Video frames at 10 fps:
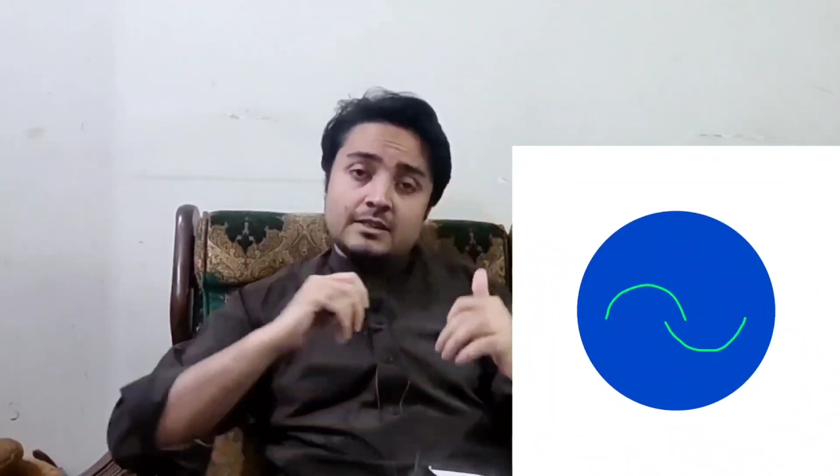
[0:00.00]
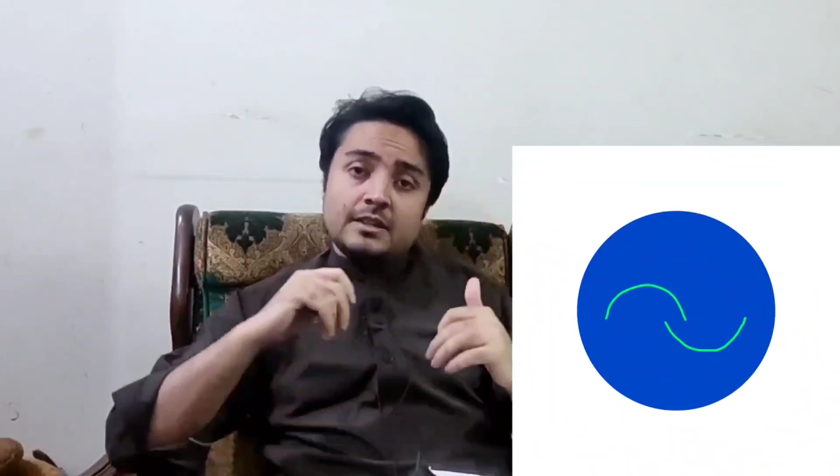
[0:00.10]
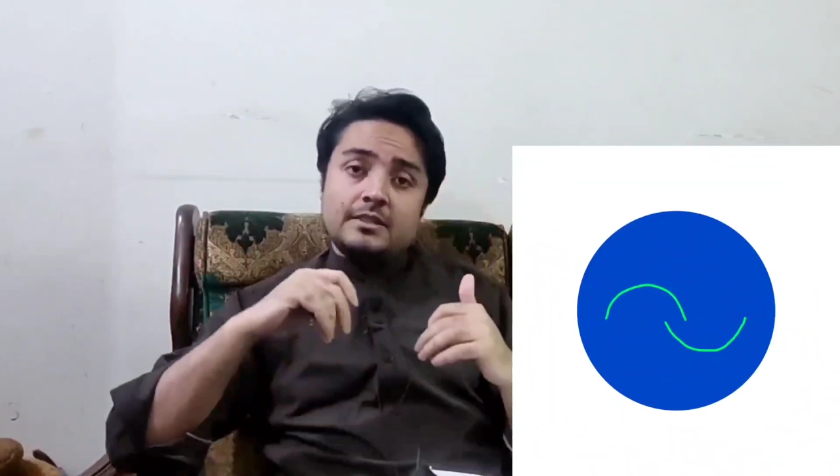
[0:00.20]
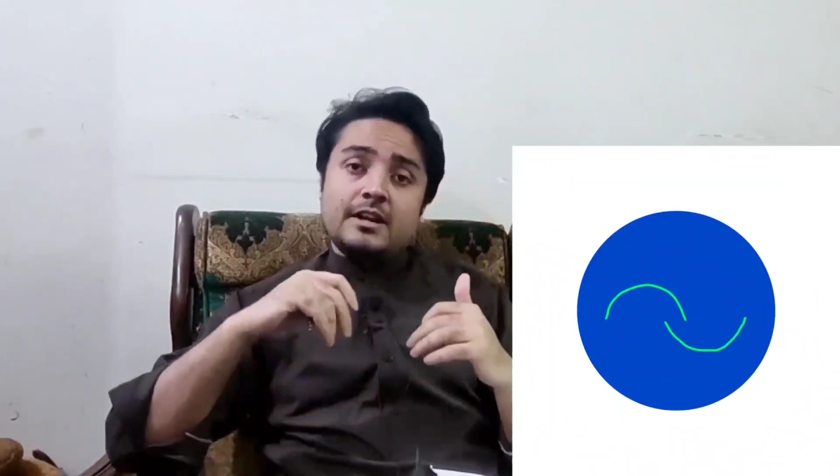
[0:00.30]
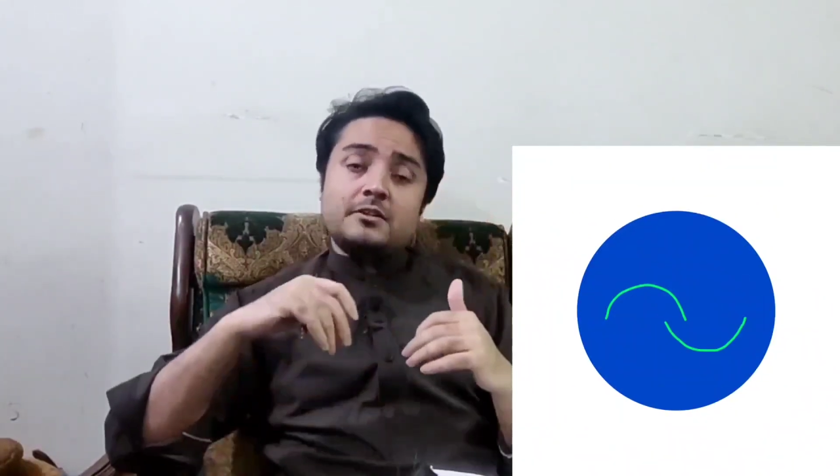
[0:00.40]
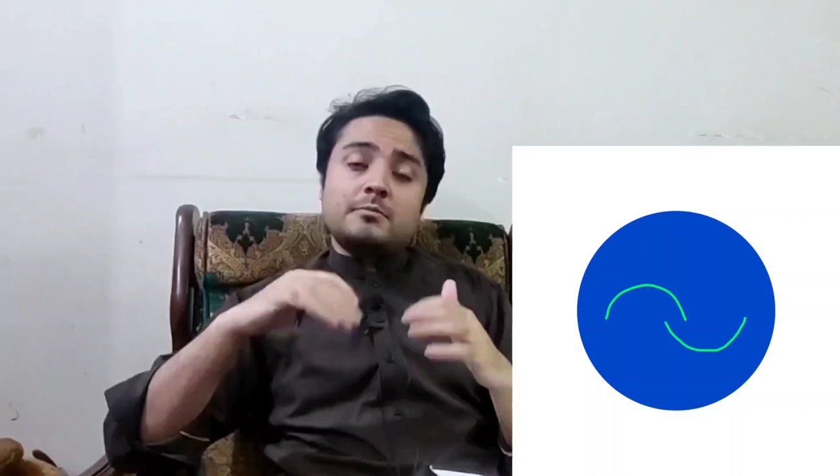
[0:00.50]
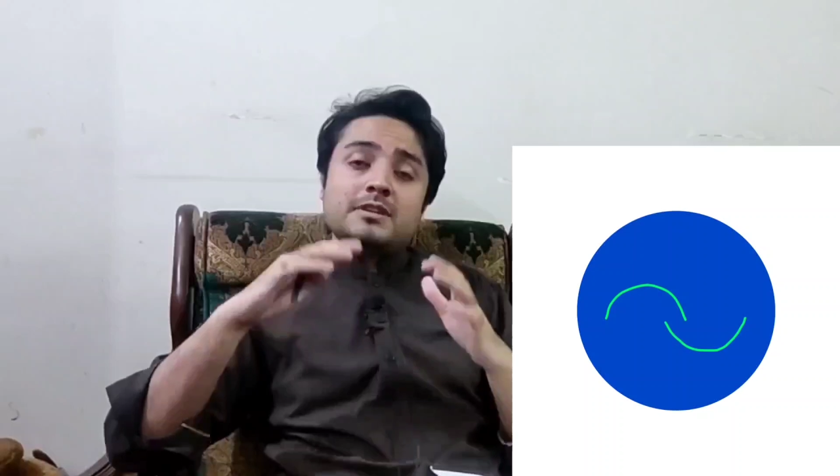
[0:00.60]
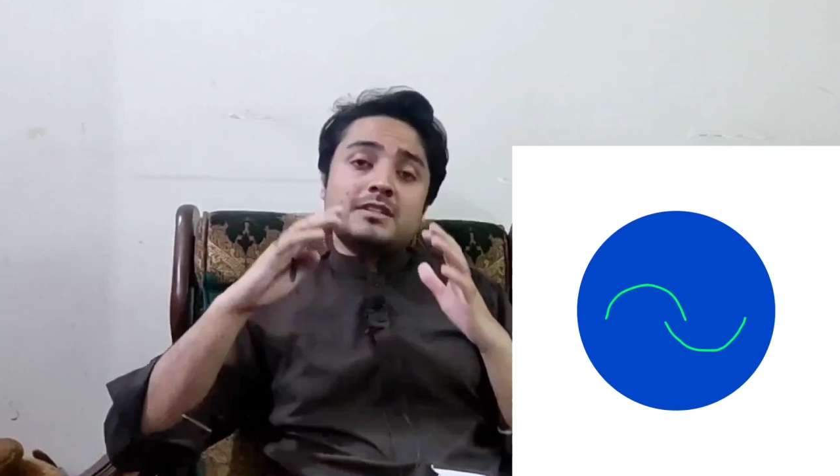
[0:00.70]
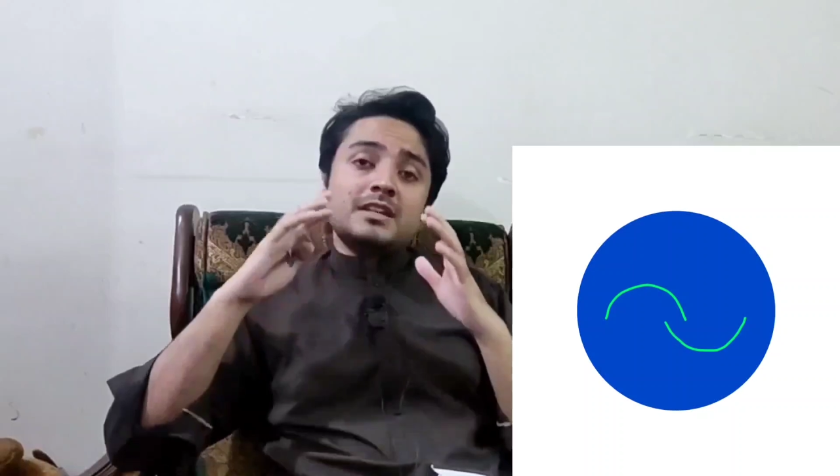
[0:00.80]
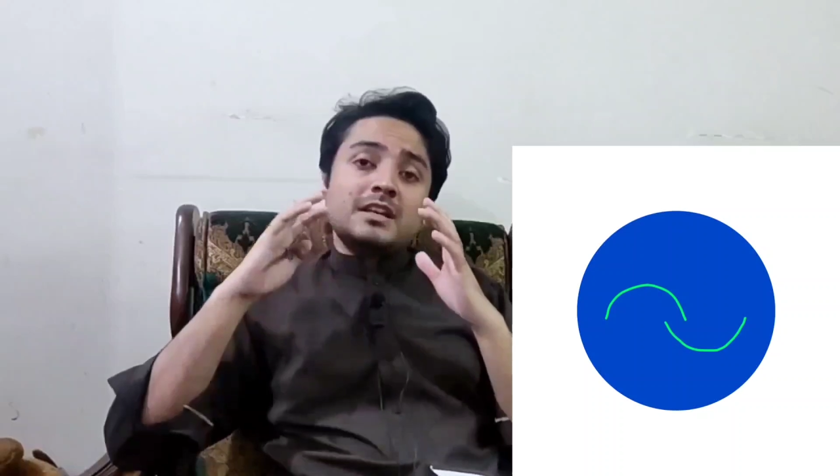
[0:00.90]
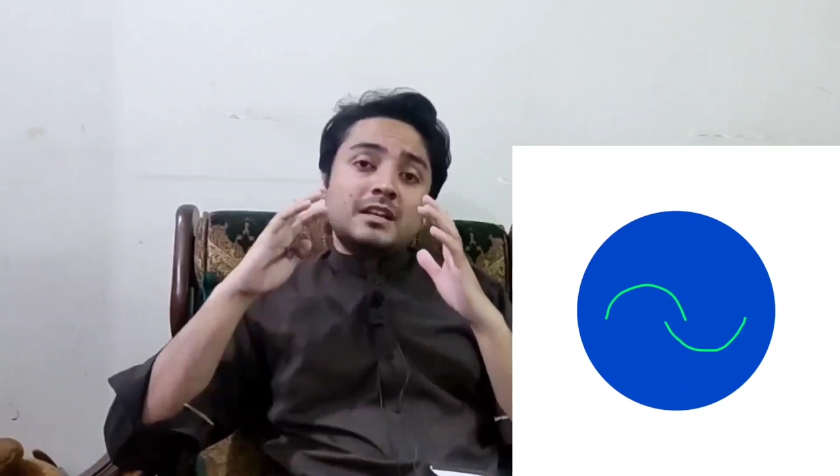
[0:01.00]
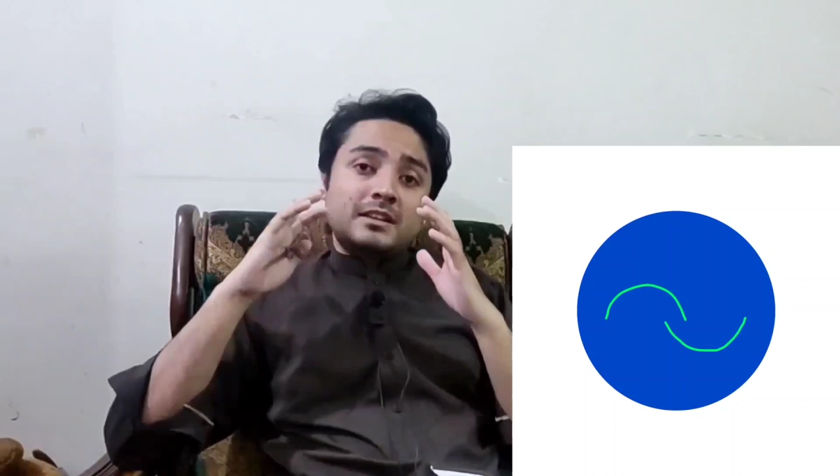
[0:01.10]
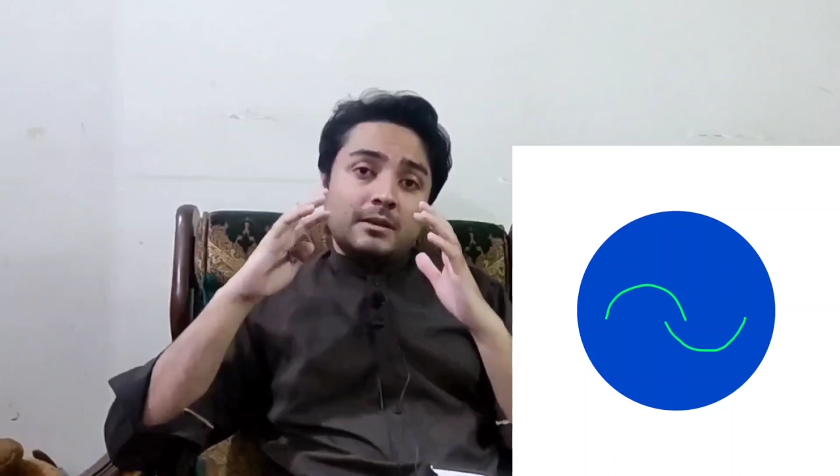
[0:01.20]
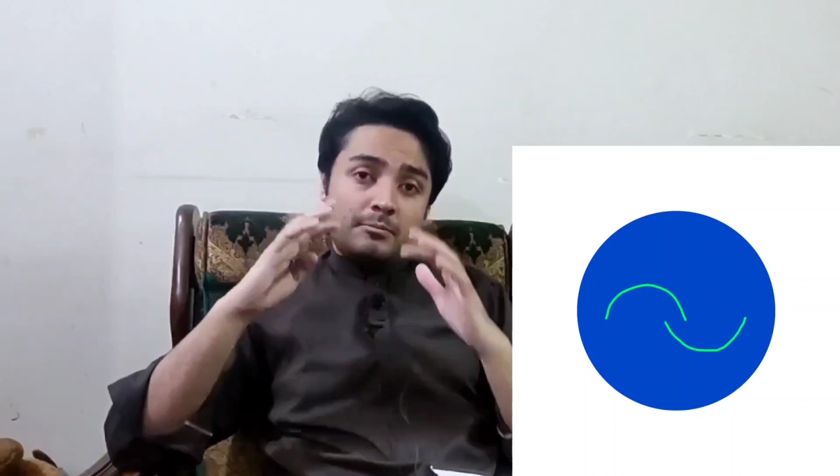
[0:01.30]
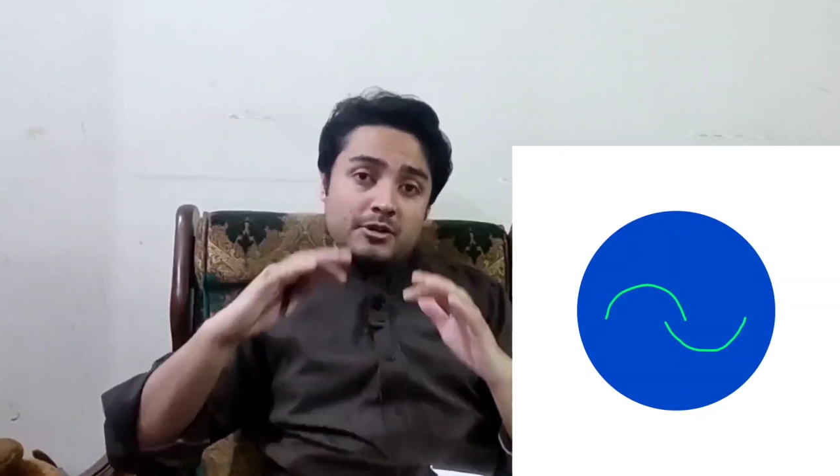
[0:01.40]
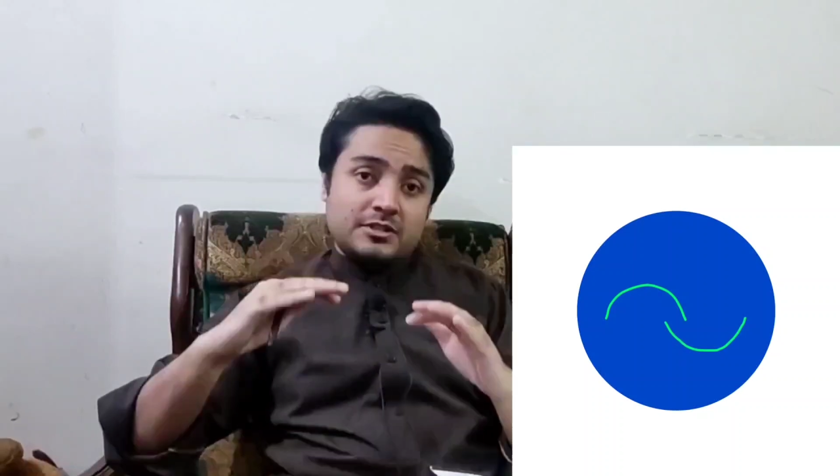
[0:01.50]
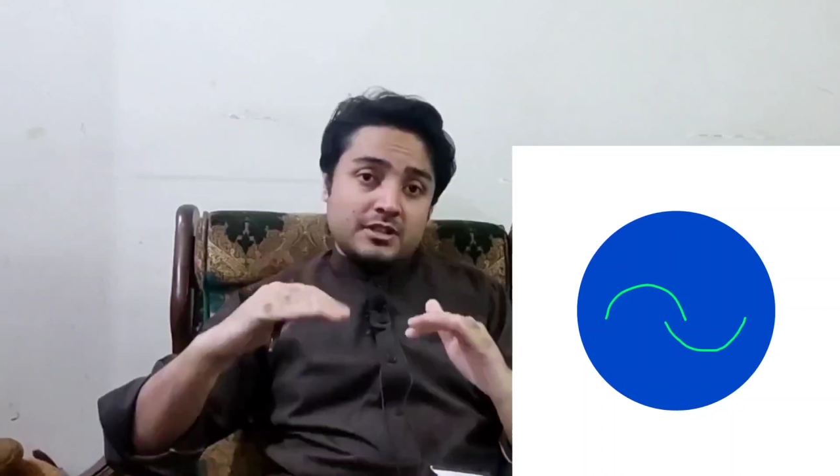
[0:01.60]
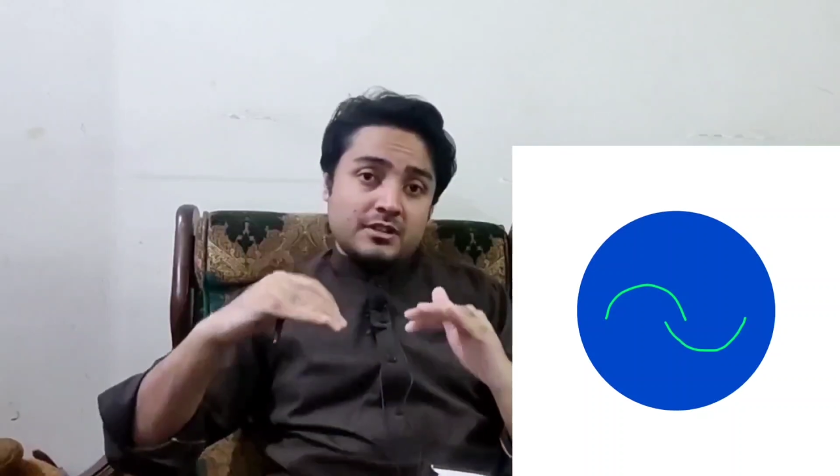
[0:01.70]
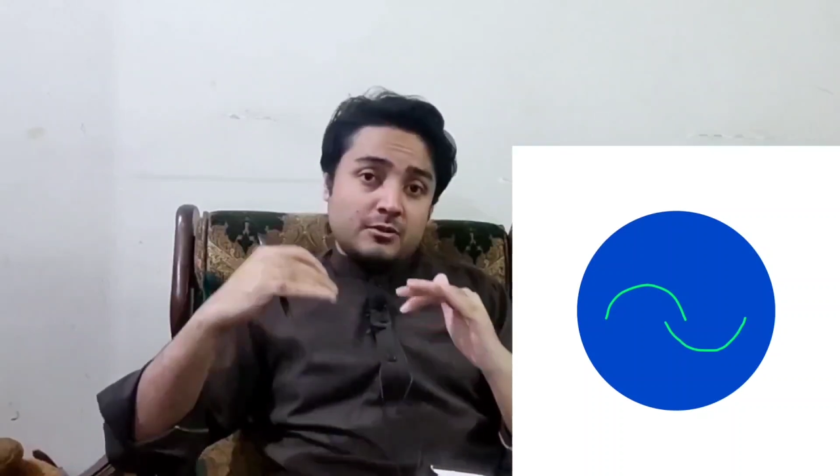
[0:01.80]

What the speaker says: then that means the pressure,